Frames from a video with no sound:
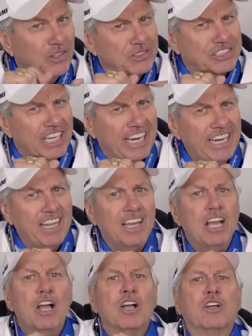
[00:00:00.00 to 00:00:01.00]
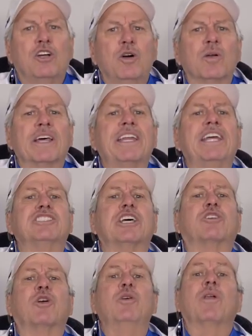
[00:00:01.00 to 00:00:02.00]
You see, coolant is
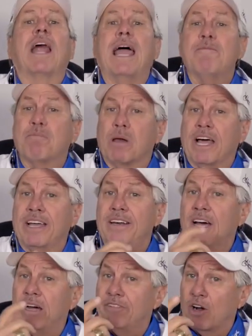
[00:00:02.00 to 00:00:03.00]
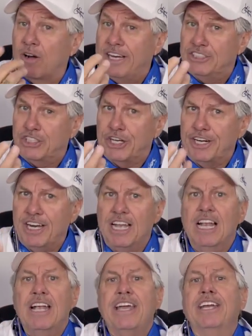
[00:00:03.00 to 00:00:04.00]
the true lifeblood of your engine.
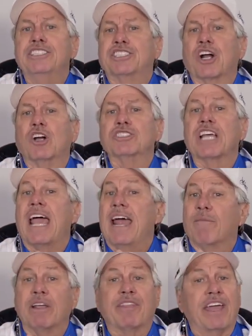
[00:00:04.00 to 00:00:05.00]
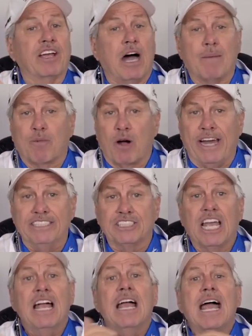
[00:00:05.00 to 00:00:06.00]
It ensures everything
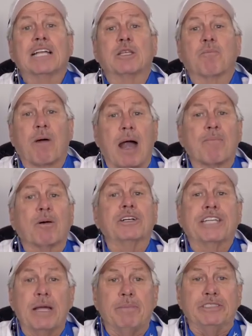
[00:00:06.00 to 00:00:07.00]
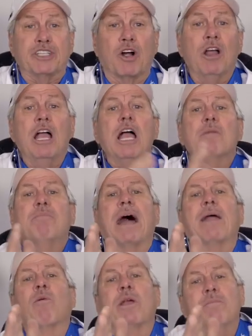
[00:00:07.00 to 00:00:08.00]
operates at the proper temperature
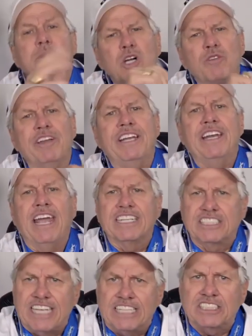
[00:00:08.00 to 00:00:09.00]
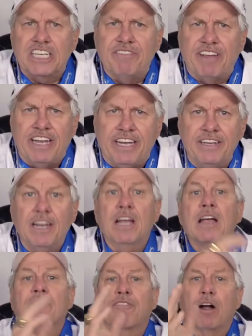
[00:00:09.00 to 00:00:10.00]
by removing excessive heat
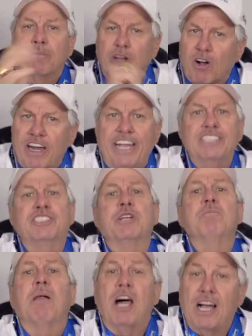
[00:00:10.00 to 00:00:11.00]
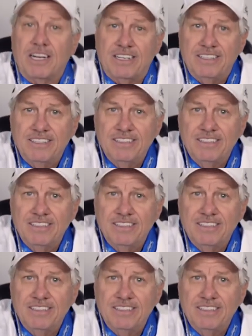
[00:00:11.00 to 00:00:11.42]
from your engine block.